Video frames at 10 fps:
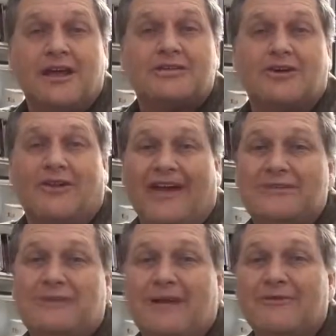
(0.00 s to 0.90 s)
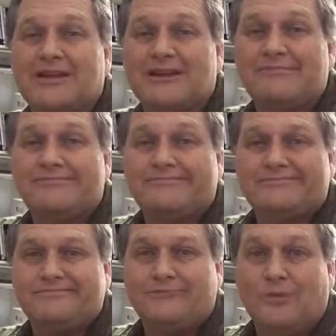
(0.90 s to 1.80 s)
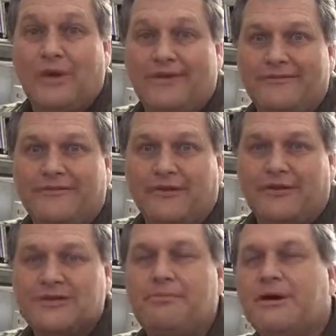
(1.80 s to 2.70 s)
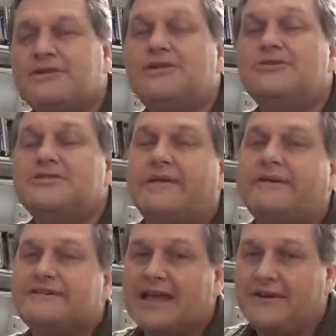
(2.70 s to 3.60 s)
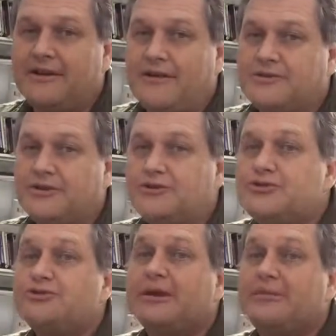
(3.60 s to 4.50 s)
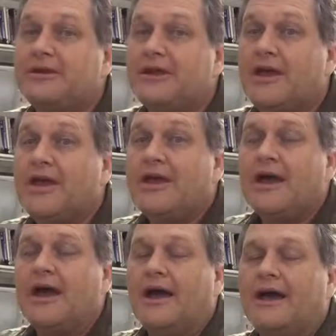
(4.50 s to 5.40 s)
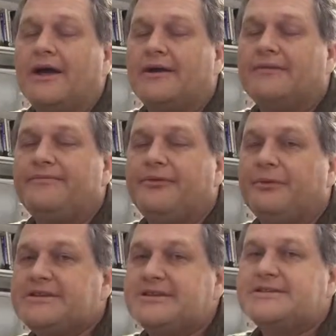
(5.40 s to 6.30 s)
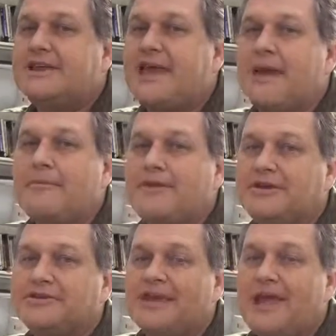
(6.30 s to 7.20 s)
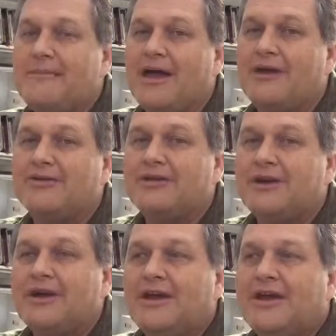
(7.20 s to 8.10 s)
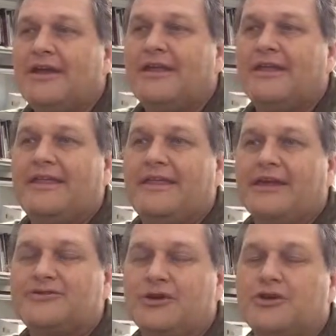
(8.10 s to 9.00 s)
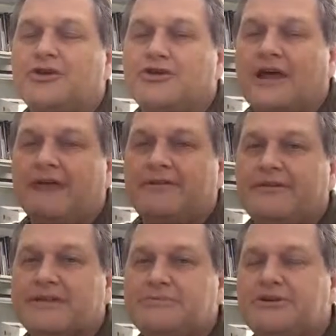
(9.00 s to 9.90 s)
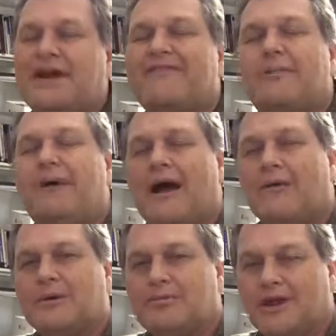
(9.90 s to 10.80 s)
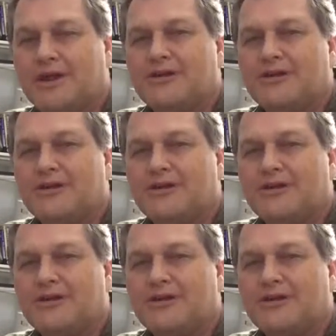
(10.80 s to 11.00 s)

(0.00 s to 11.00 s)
So that's what I'm really waiting for. There's a bunch of new stuff that's out now. There's a new streaming 360 camera that just came out so you can do live events, but you have to have power to plug